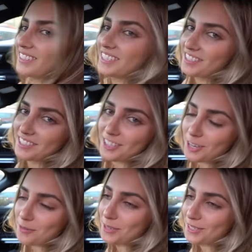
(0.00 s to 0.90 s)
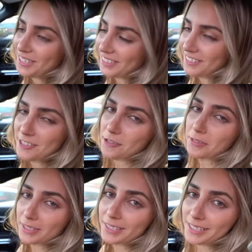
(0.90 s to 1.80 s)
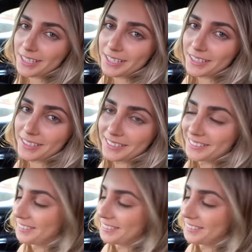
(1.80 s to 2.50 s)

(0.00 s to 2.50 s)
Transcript: It's a stock Mustang. Do you really need to hear it?